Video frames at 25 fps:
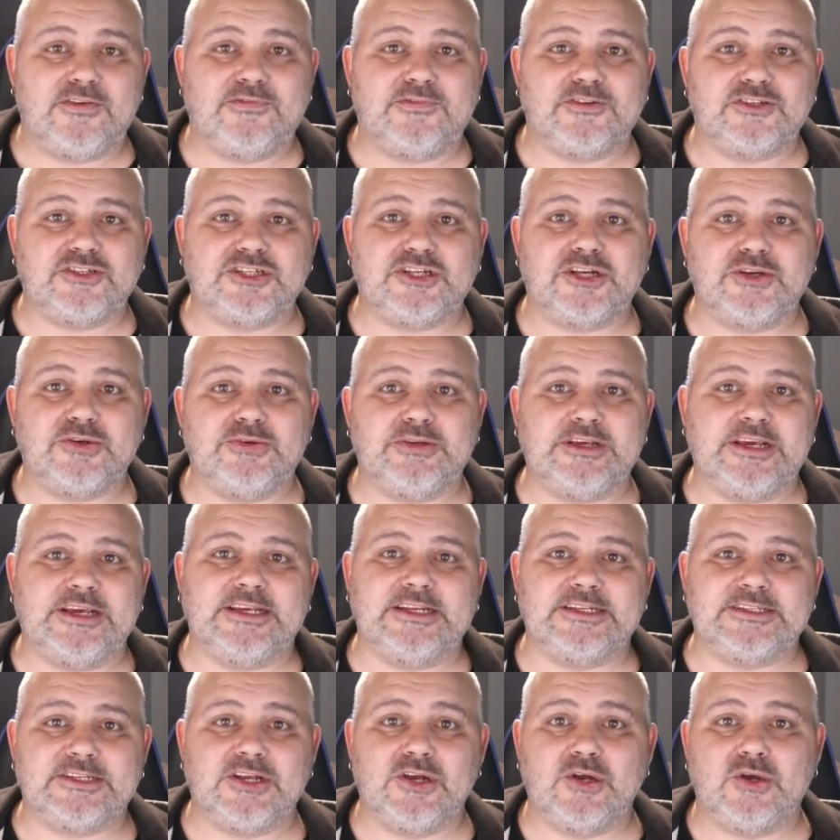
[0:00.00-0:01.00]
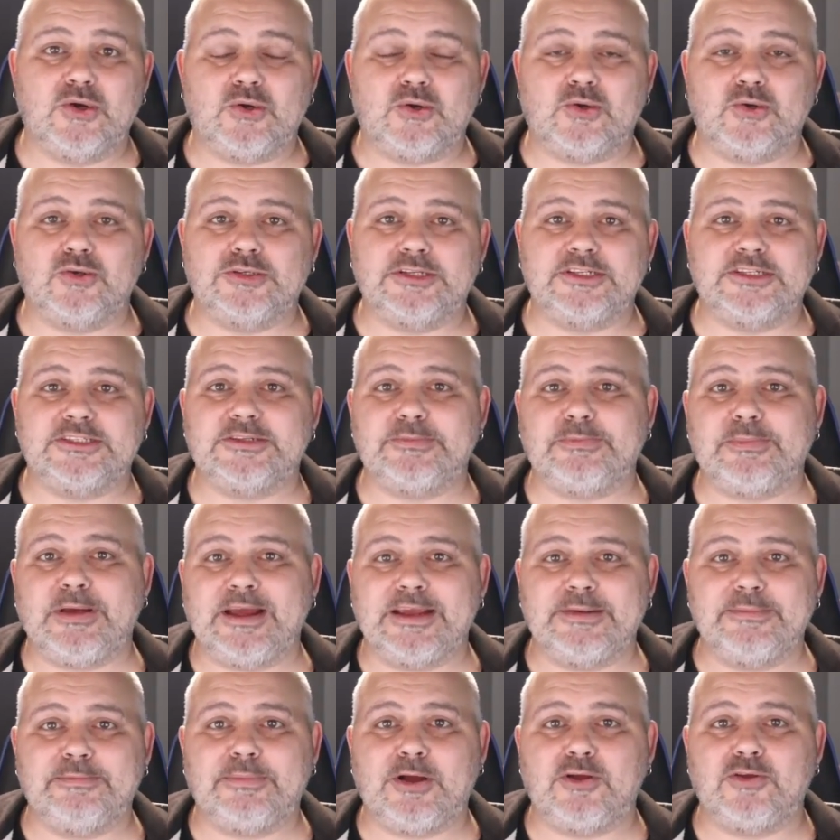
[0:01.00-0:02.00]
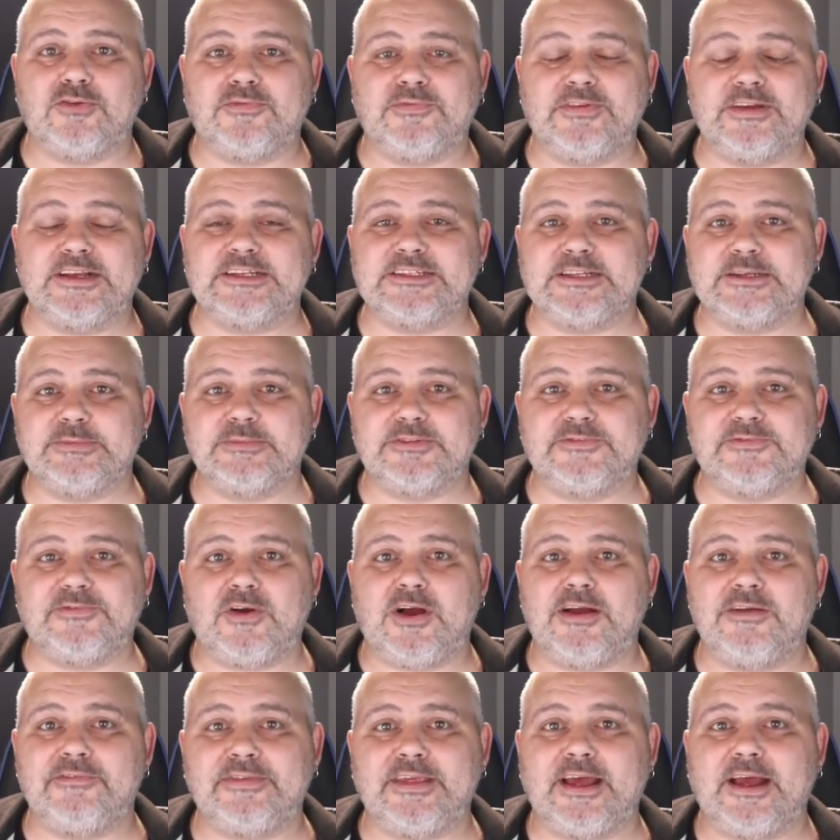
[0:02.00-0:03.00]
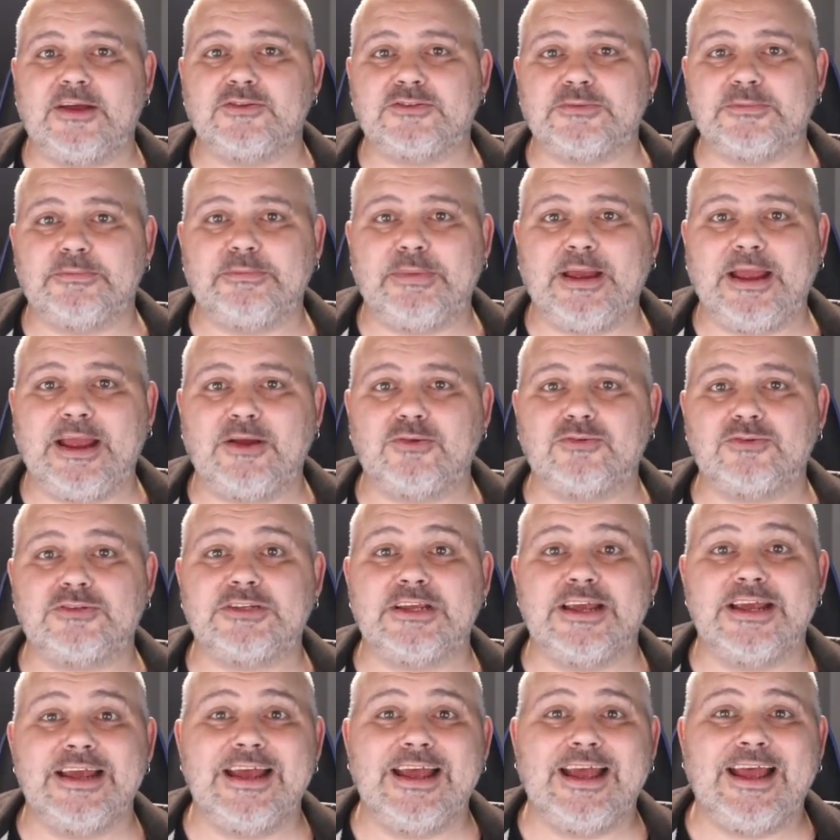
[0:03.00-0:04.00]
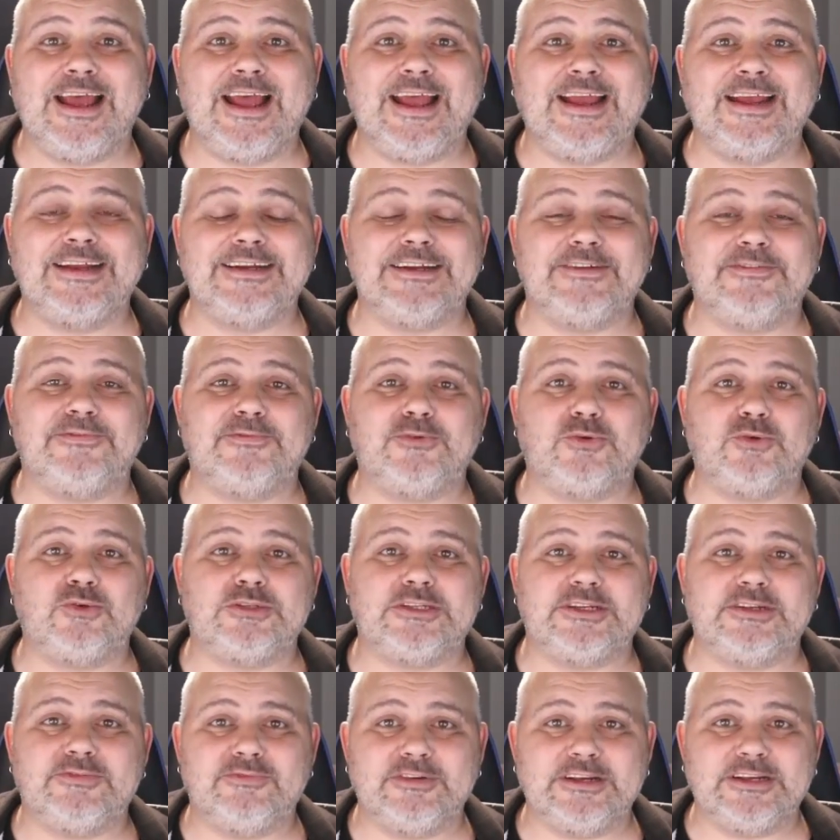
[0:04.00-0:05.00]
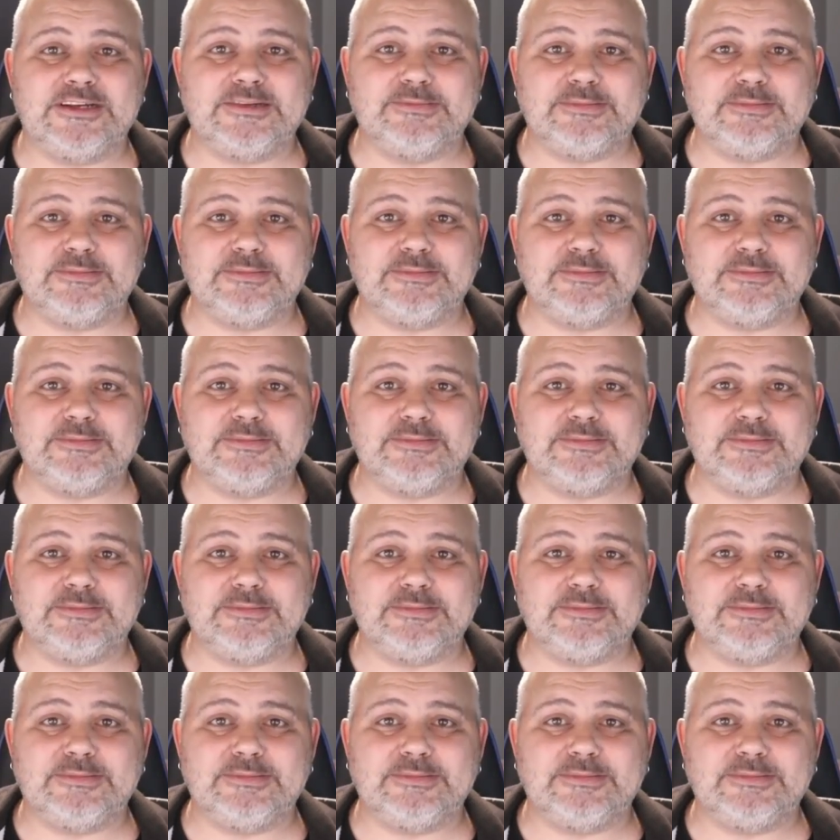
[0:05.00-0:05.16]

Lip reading: for 2 years, ordered to pay both victims £5,000, handed 40